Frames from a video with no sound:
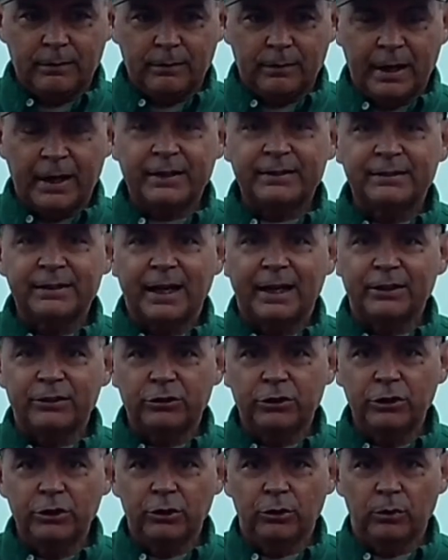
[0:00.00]
Cci
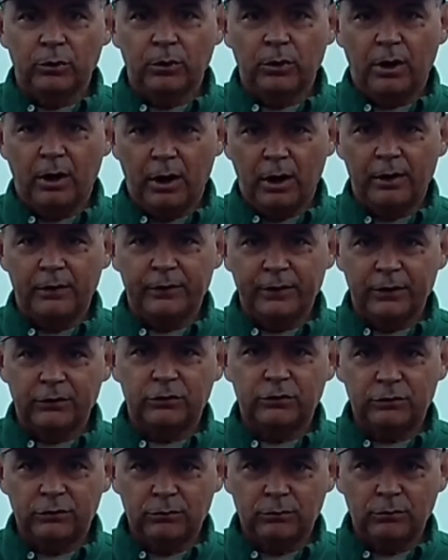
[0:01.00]
2 on
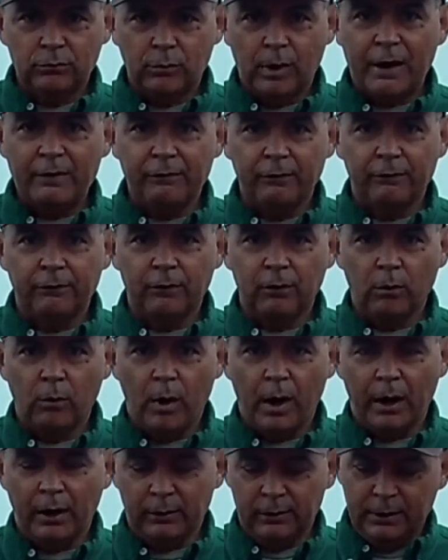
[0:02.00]
this rifle for a
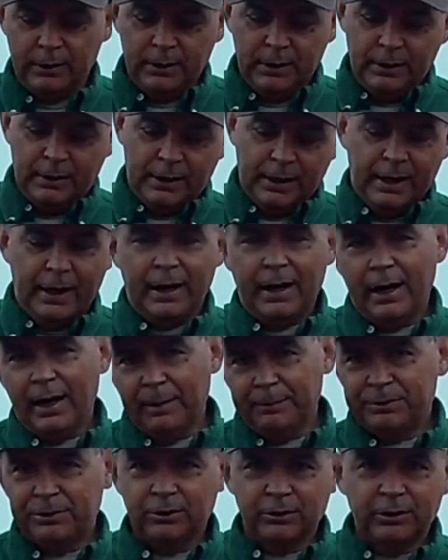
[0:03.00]
while.
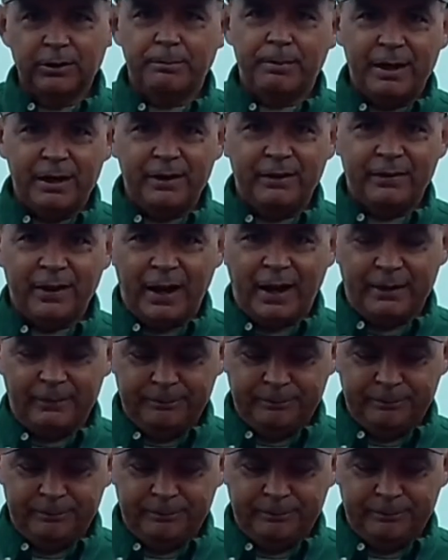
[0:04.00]
I'm still debating that.